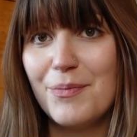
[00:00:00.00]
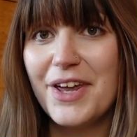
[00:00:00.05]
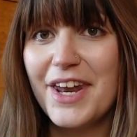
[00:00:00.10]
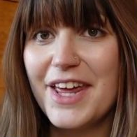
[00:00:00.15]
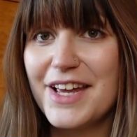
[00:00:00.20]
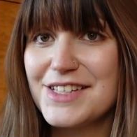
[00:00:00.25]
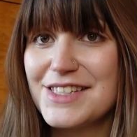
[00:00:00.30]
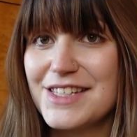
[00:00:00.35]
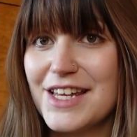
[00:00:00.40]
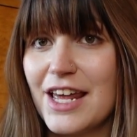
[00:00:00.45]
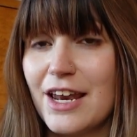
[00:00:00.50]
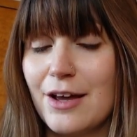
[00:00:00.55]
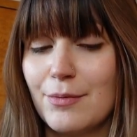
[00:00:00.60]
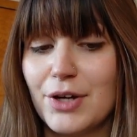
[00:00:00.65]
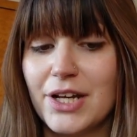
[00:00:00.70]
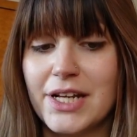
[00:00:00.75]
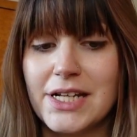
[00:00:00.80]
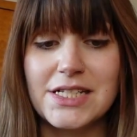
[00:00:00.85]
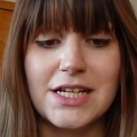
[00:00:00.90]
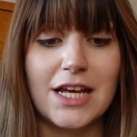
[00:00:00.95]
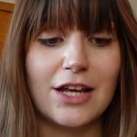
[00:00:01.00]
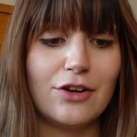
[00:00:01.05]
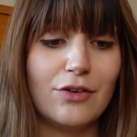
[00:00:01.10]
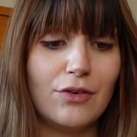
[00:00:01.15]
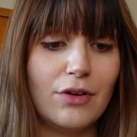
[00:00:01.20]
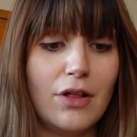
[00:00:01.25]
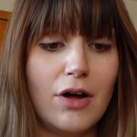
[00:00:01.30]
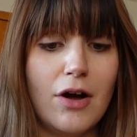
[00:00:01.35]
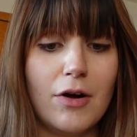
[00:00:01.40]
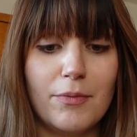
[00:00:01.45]
But as I said, I'm gonna take
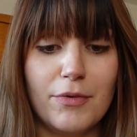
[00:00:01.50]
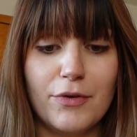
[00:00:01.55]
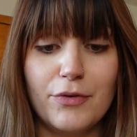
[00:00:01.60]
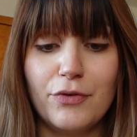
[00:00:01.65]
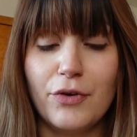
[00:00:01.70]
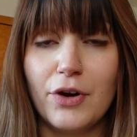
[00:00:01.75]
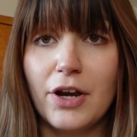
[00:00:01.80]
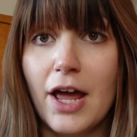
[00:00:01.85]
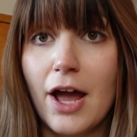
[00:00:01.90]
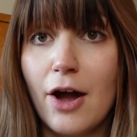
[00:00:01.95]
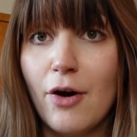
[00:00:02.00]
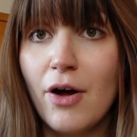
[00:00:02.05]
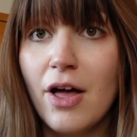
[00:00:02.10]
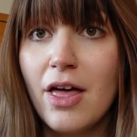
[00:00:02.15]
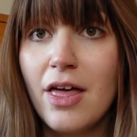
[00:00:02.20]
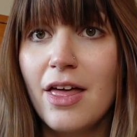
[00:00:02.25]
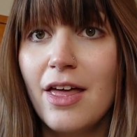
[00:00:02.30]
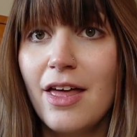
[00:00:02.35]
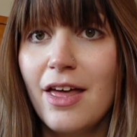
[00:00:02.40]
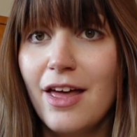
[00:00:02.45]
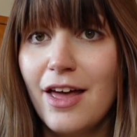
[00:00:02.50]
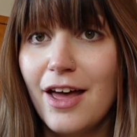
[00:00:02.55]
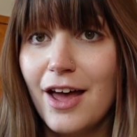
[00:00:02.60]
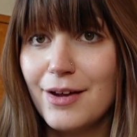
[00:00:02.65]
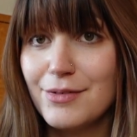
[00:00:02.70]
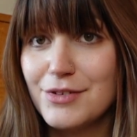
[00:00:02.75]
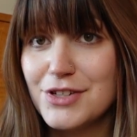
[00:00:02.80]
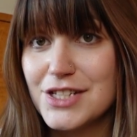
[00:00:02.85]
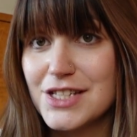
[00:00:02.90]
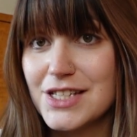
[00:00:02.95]
you along. But for now,
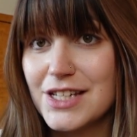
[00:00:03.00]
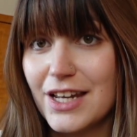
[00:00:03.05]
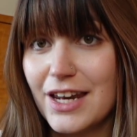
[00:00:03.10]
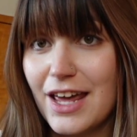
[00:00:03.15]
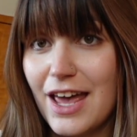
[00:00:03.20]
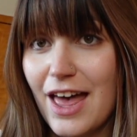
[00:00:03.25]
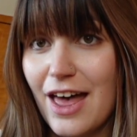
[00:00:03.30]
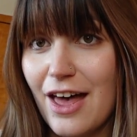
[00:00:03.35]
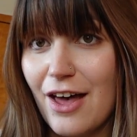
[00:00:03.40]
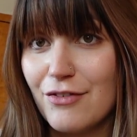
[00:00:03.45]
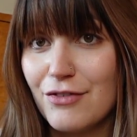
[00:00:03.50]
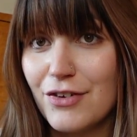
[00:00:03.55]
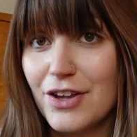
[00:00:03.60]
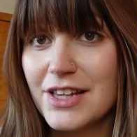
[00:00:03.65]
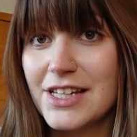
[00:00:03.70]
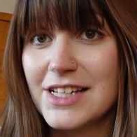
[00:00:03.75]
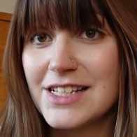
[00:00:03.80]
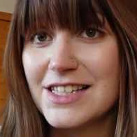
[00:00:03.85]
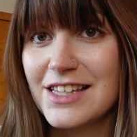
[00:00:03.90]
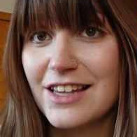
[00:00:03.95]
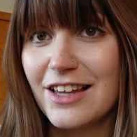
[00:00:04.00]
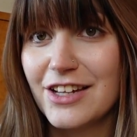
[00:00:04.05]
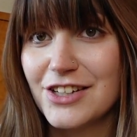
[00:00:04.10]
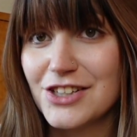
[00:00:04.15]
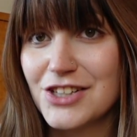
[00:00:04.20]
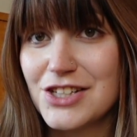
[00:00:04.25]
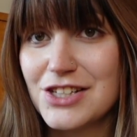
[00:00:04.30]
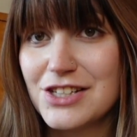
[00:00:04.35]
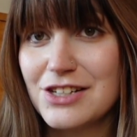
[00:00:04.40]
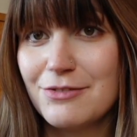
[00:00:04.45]
I'm just gonna have this
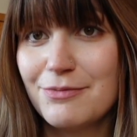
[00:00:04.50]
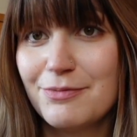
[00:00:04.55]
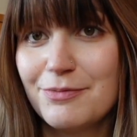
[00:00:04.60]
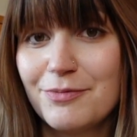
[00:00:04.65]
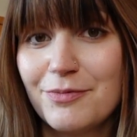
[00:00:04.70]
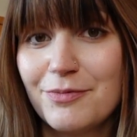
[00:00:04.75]
lunch.